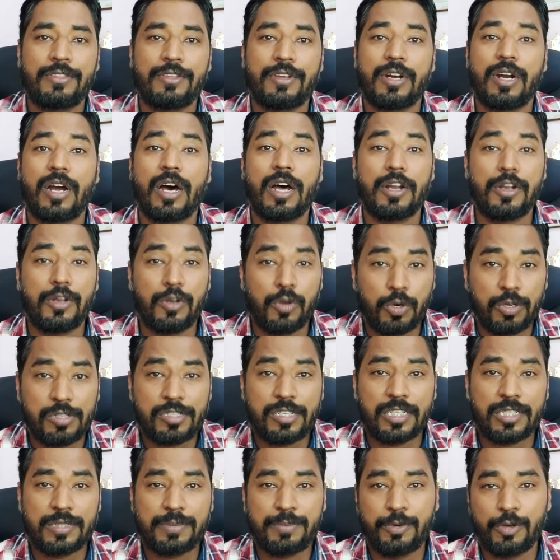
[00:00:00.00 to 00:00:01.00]
there are no
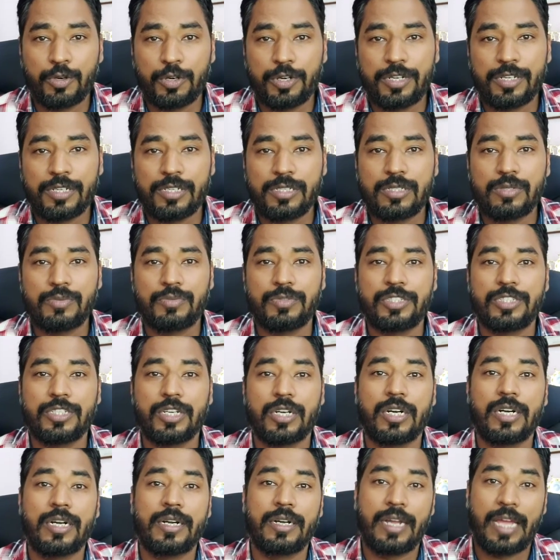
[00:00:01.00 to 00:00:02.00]
such portals which
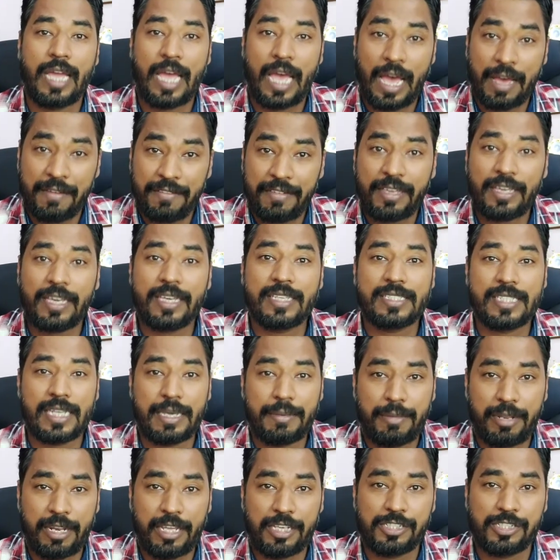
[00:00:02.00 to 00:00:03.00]
are having
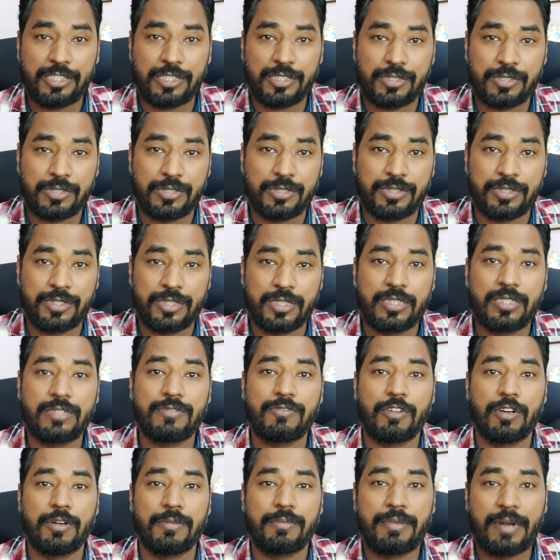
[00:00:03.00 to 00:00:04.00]
examination questions
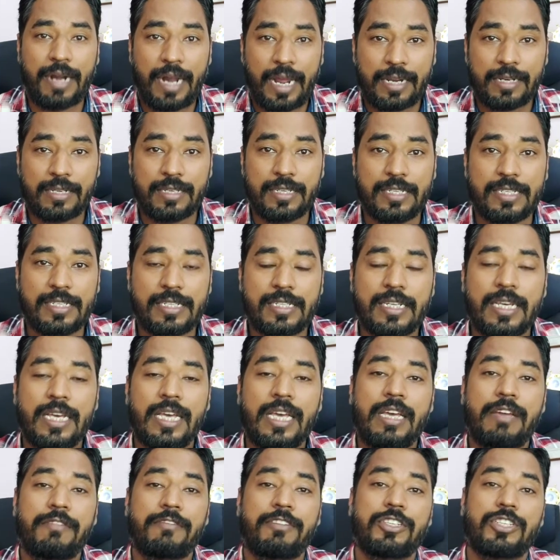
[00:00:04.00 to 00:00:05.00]
for practice,
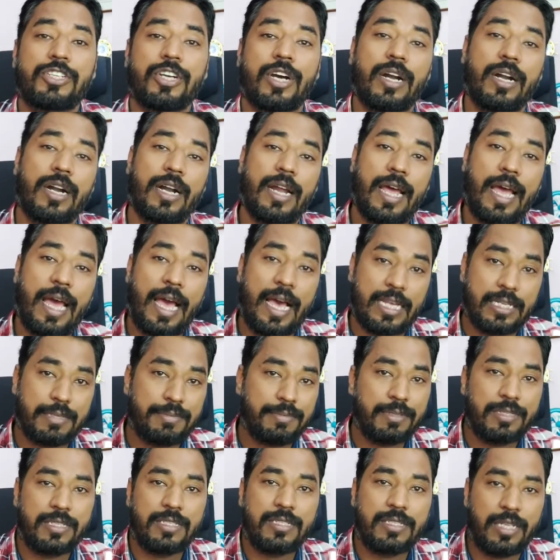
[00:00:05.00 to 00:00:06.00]
which are as
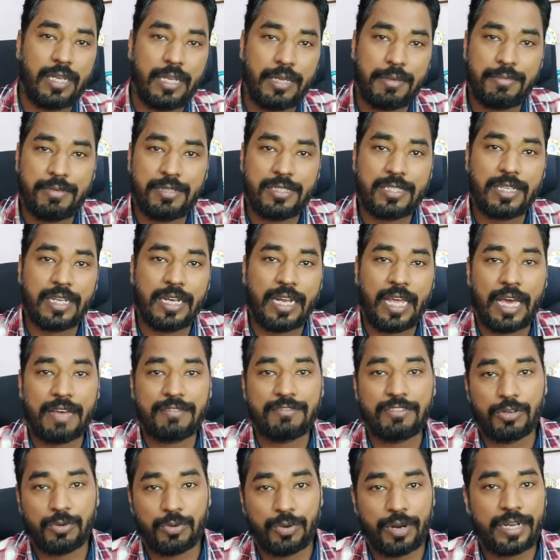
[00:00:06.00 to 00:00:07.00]
per the syllabus and have
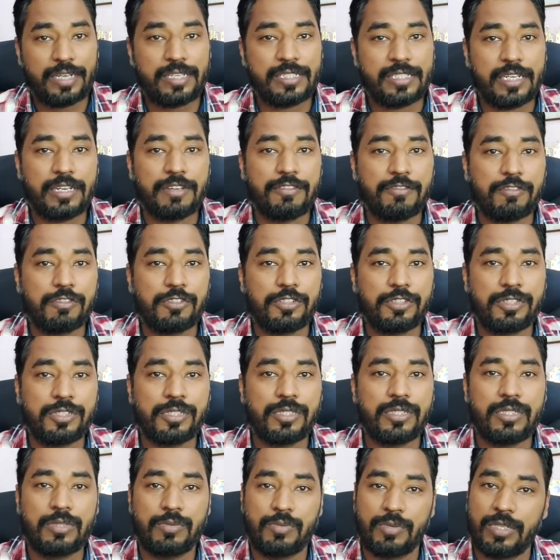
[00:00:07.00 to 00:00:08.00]
the right set of
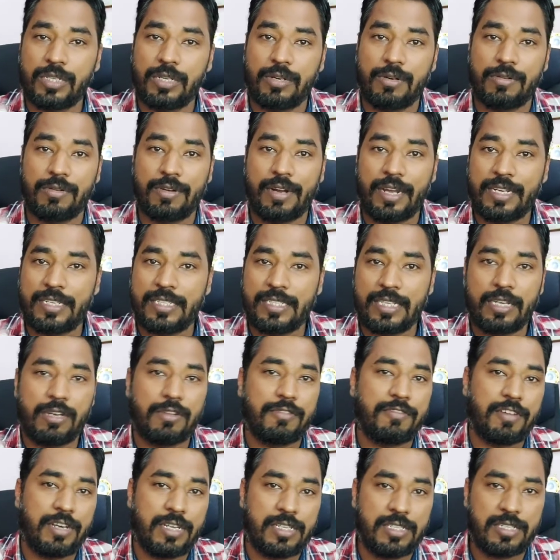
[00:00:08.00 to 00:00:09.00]
questions with the right set
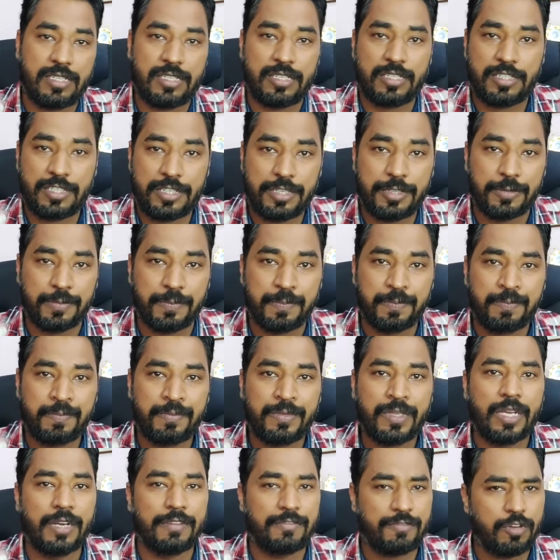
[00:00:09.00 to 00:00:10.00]
of answers too.
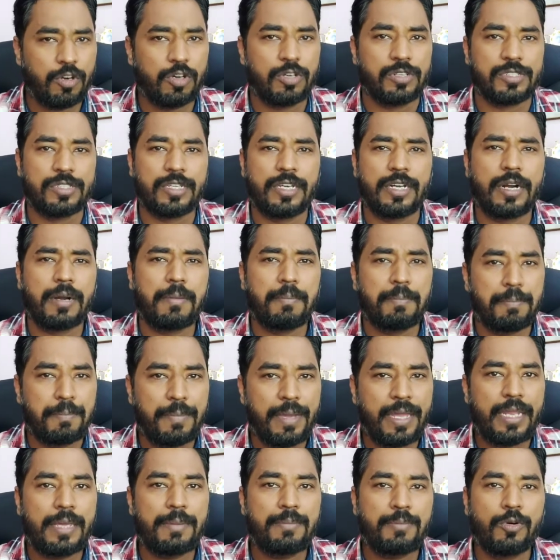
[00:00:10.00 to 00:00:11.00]
Of course, there are
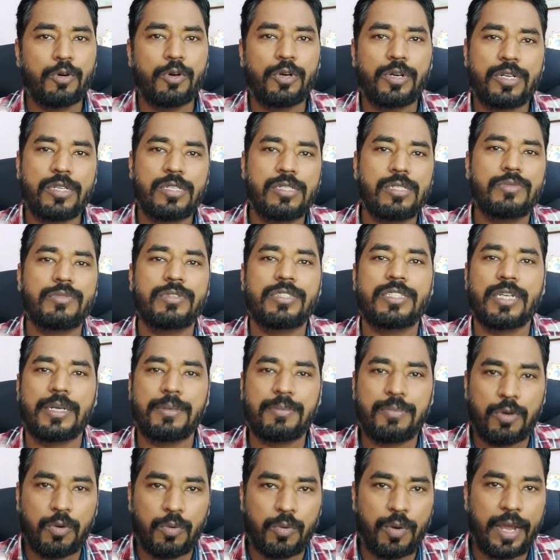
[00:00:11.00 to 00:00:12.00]
many portals which are
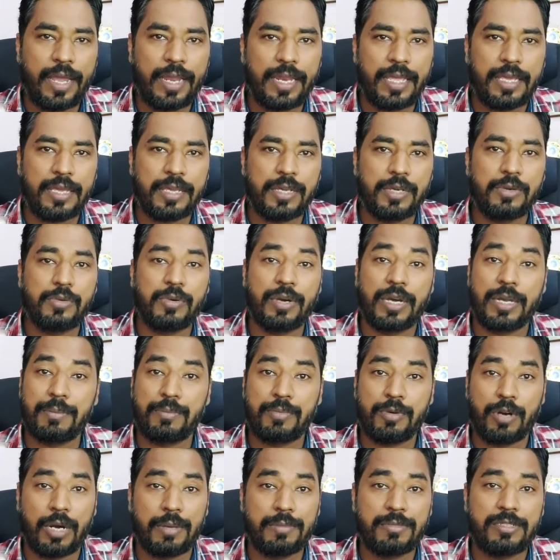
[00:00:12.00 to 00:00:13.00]
providing you and
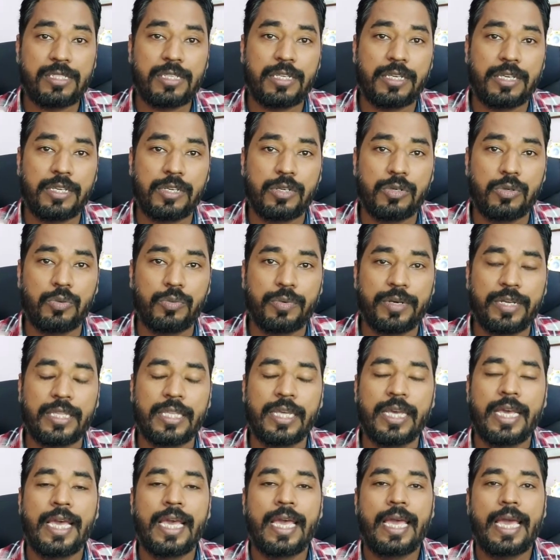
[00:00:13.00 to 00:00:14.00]
promising you with
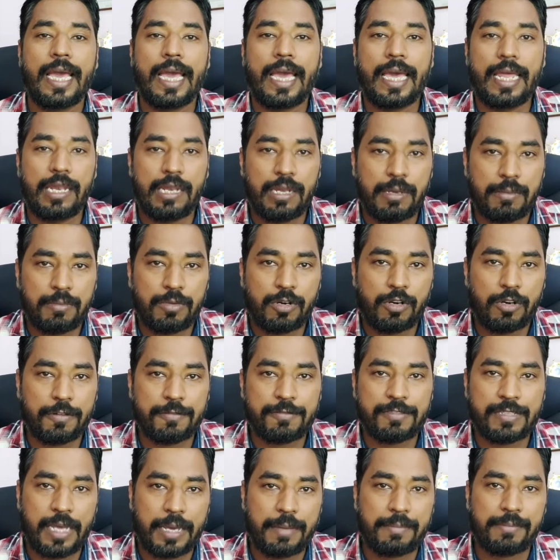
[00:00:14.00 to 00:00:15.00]
n number of
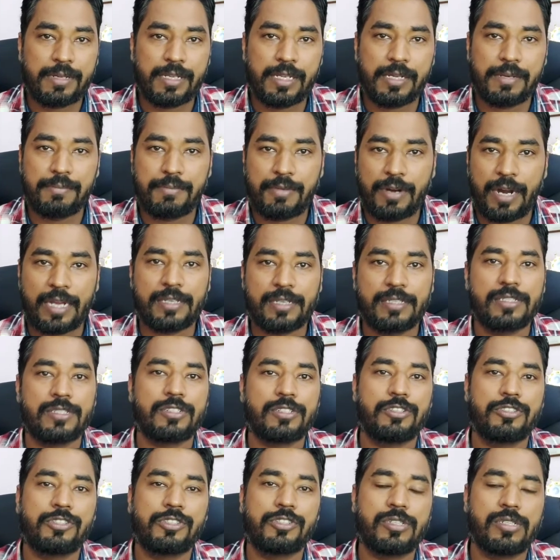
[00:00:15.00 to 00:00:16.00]
sample and practice
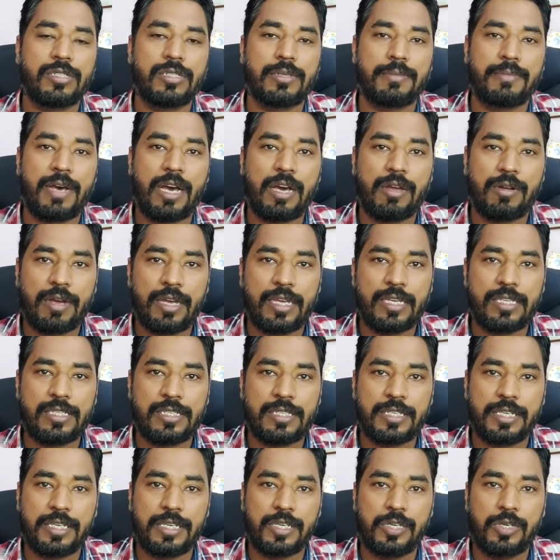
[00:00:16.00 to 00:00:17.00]
questions about I S
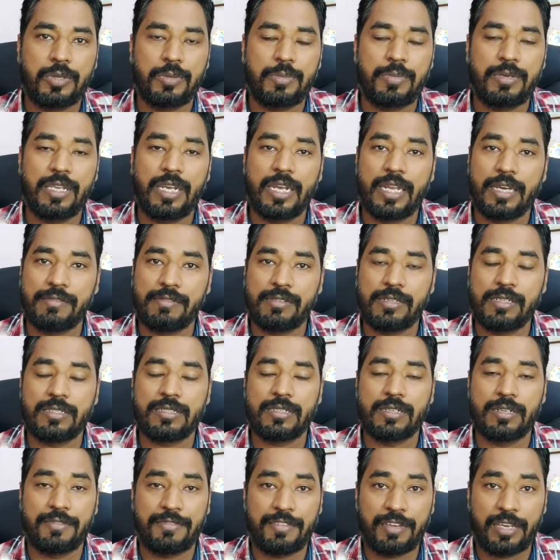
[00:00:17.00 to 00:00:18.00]
T Q B level
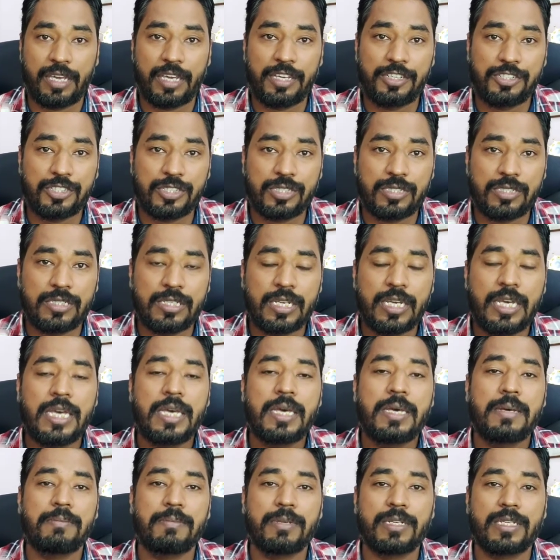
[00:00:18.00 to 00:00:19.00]
certifications,
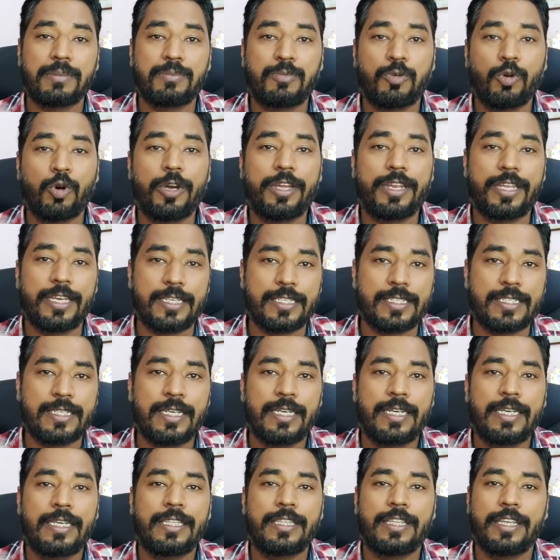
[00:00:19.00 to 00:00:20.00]
but the point is
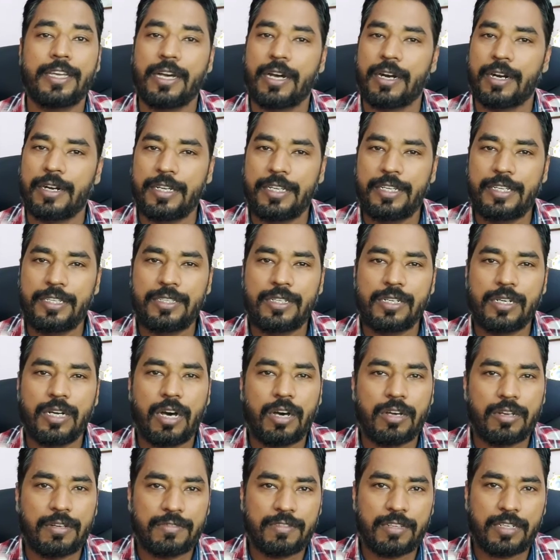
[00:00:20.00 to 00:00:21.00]
they are either
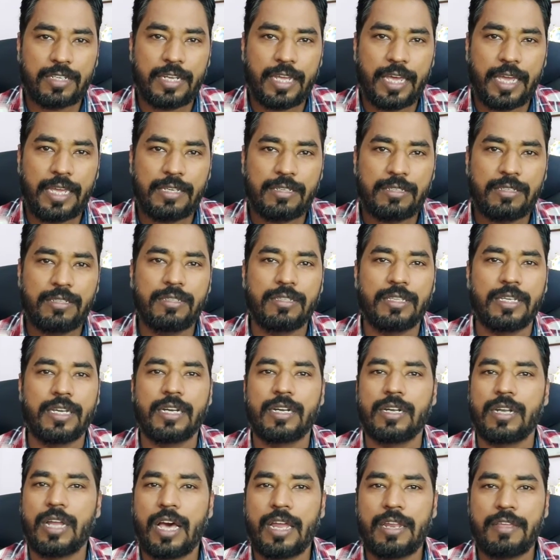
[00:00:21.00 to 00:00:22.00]
out of the date, they are
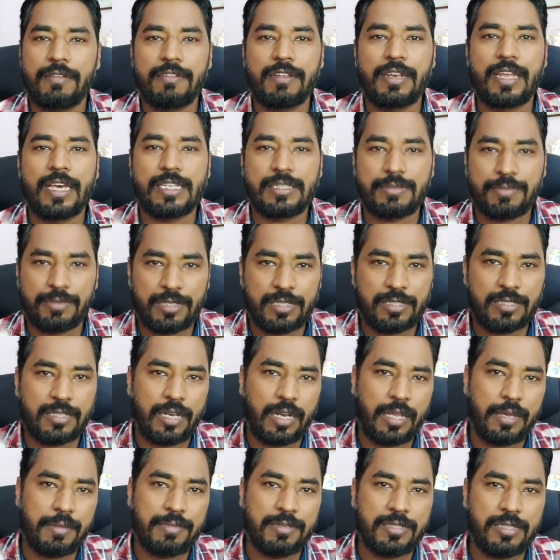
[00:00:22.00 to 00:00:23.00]
not even as per the
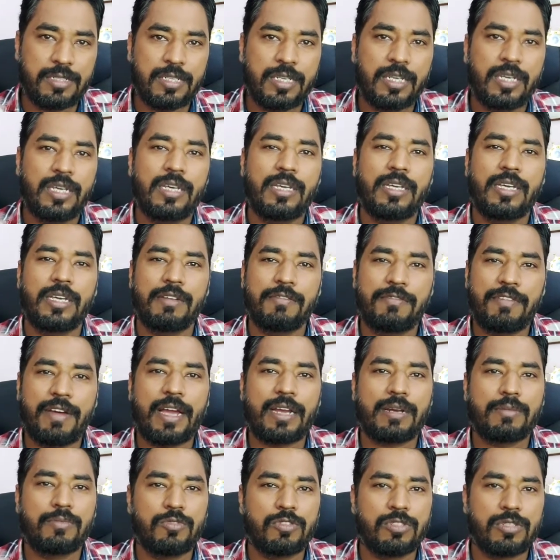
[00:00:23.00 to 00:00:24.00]
syllabus. In
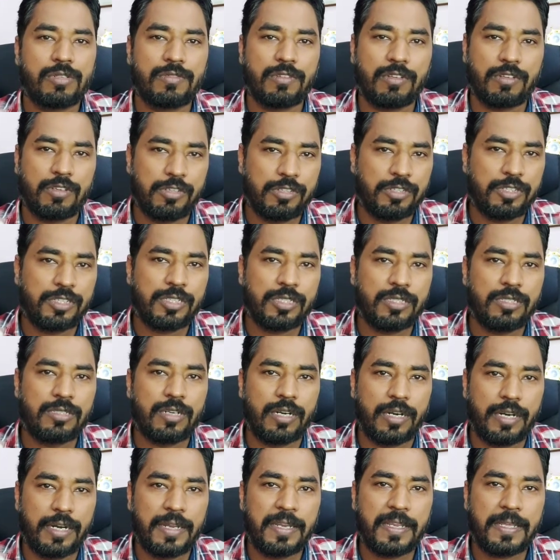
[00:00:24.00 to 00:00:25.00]
fact, most of the questions
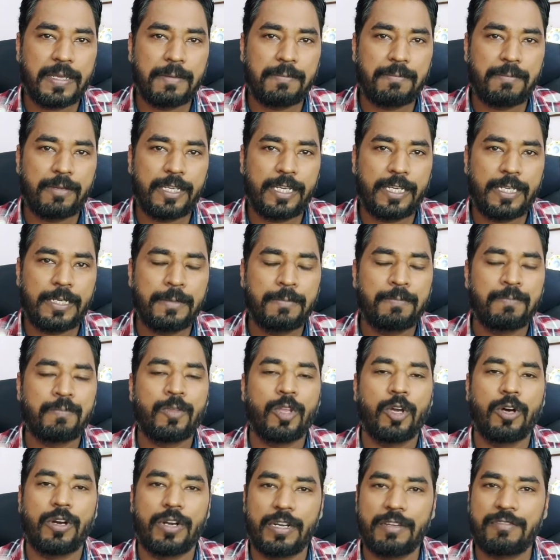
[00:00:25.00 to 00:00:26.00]
are incomplete,
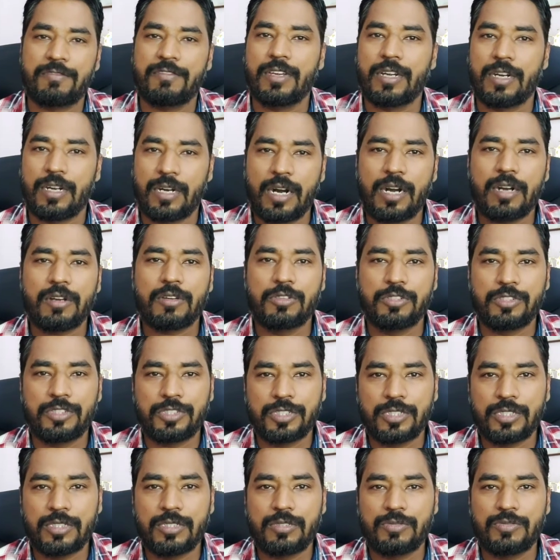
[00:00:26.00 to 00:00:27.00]
or if there are
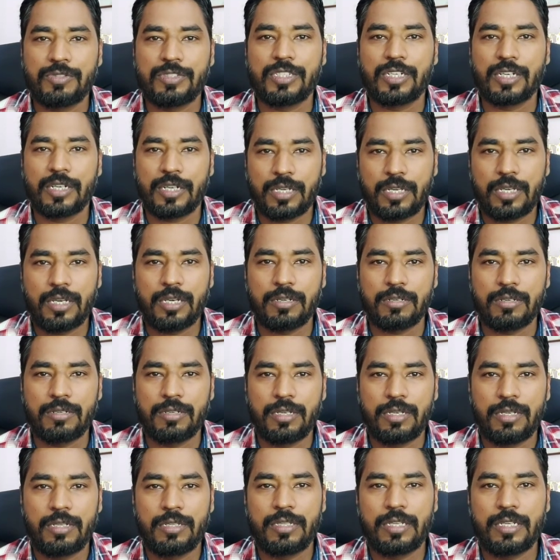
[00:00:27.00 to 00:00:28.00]
questions which are
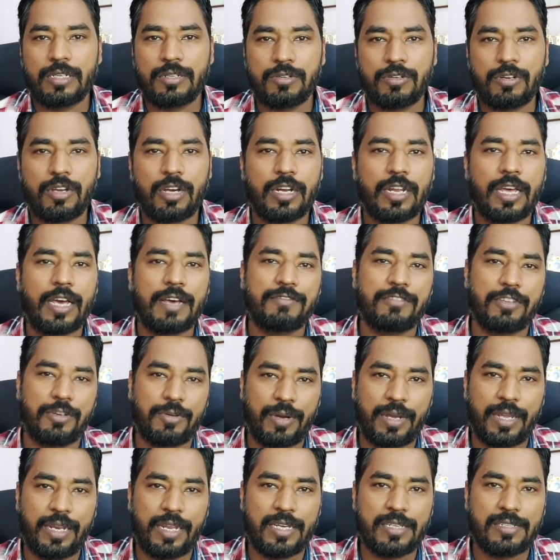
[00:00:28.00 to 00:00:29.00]
good, they do not have the
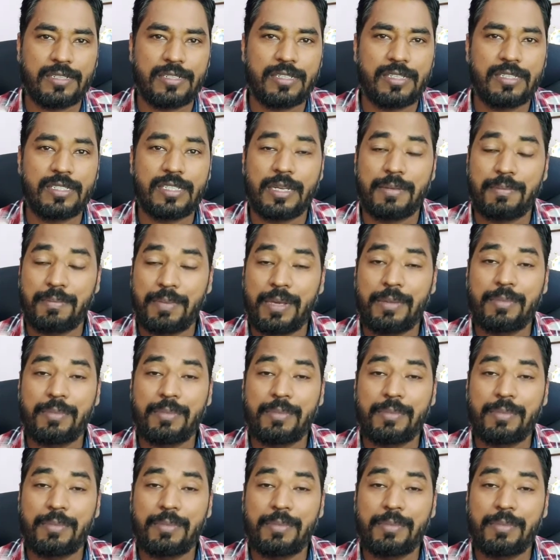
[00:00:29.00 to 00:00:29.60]
right answers, and